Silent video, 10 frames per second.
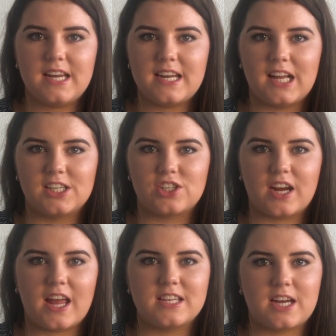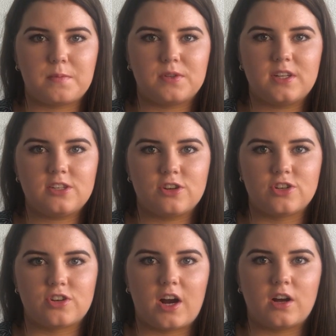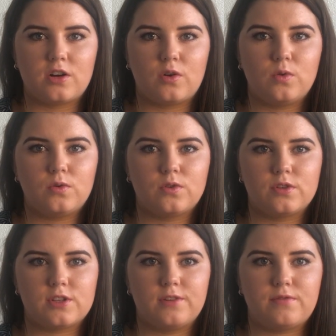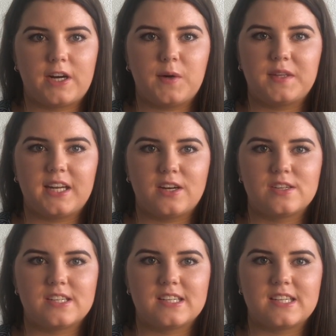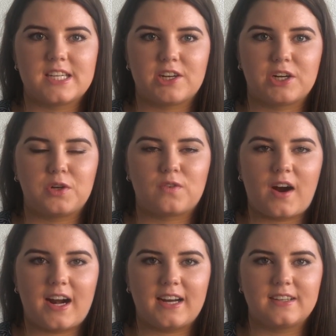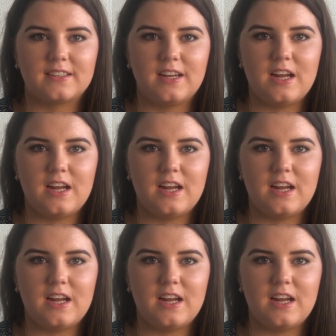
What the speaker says: analogy, and double entendre are all also frequently used in satirical writing.